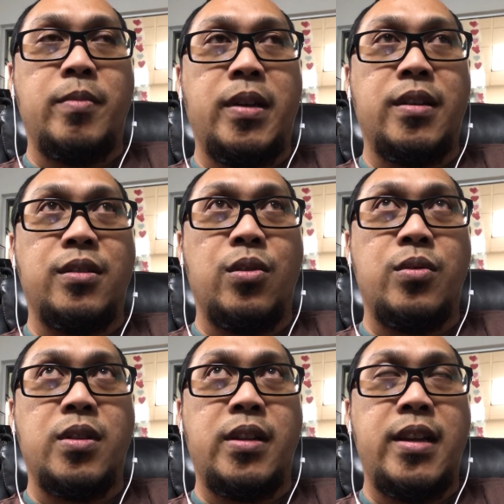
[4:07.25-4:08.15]
because
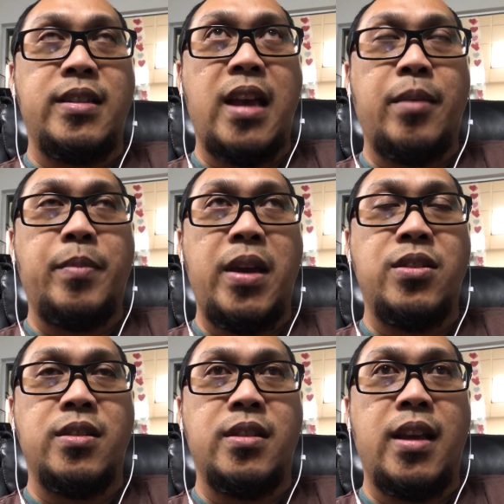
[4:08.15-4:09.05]
those are the exact
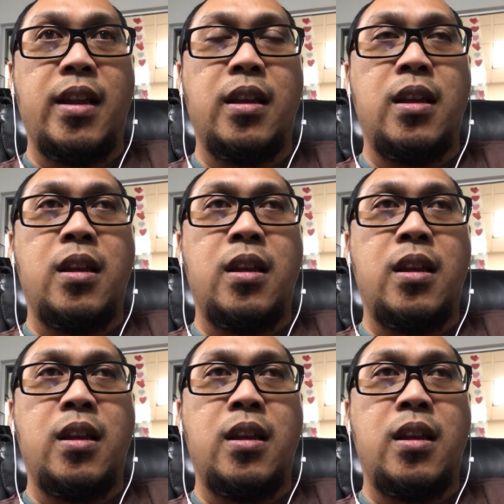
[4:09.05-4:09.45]
patients that